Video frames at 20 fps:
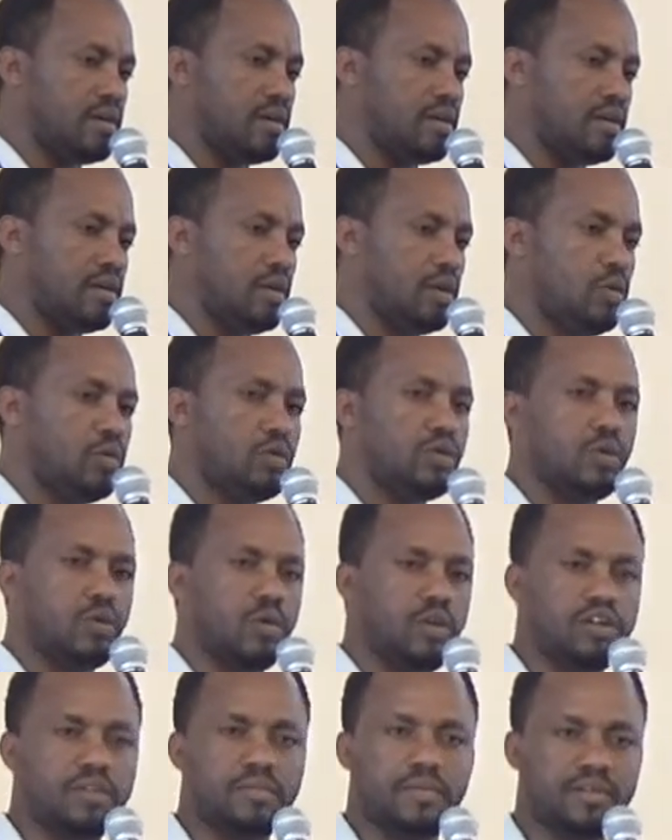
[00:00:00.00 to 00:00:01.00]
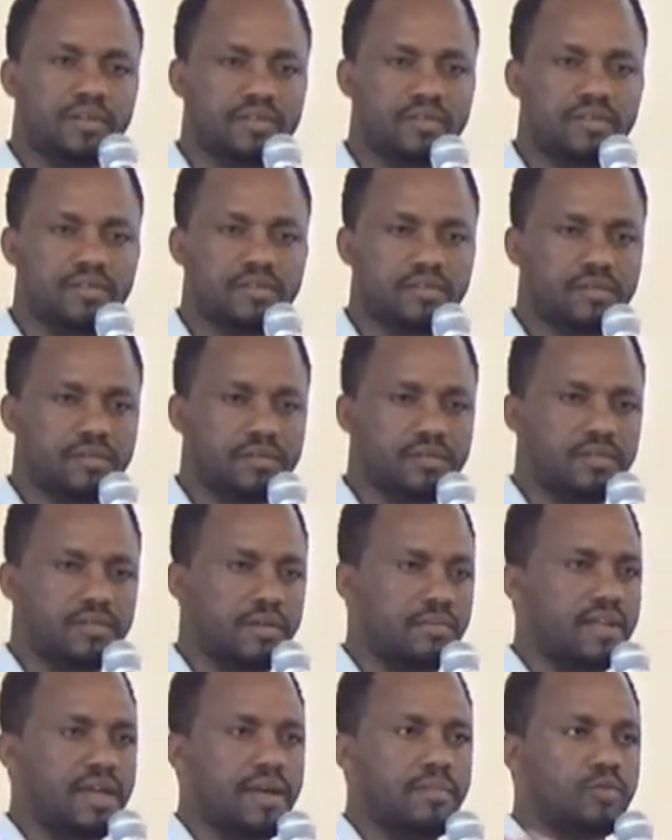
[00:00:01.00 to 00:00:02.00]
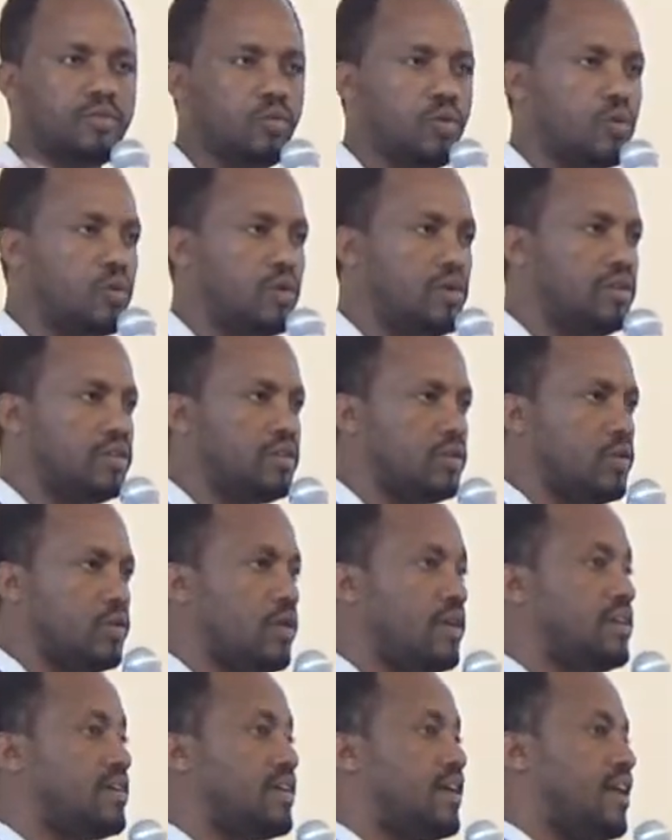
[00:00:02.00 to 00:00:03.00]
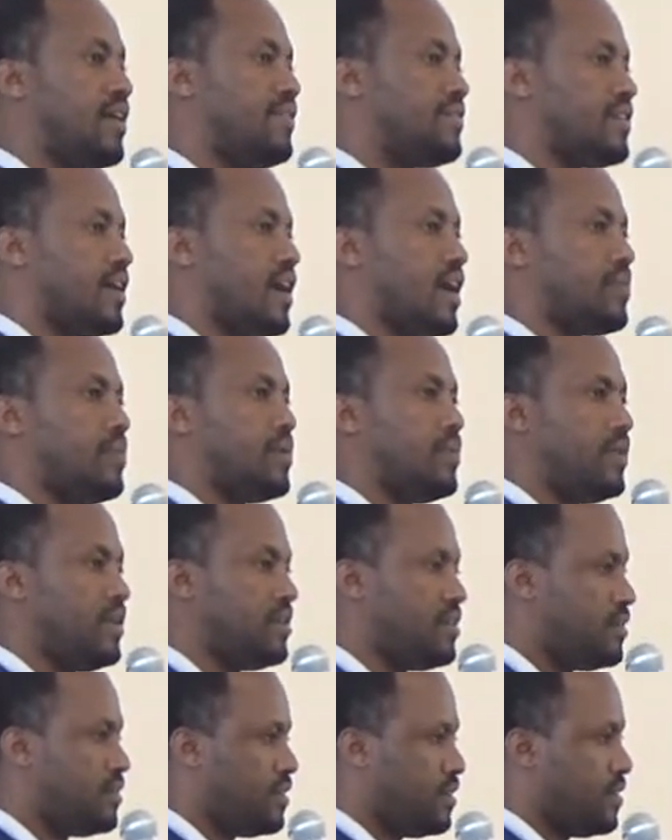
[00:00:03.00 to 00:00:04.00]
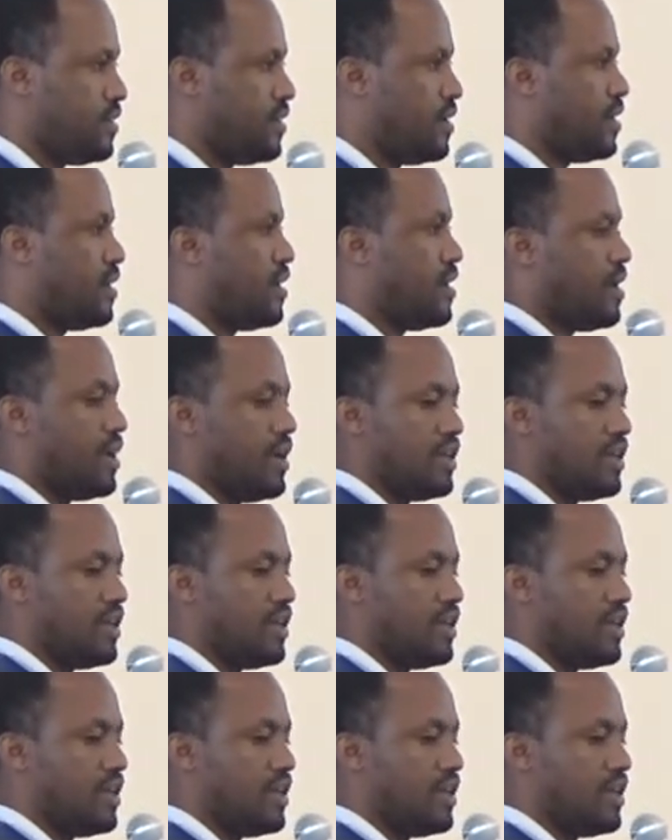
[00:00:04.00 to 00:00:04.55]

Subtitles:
huge knowledge bases, sometimes we call it knowledge graphs, are published. A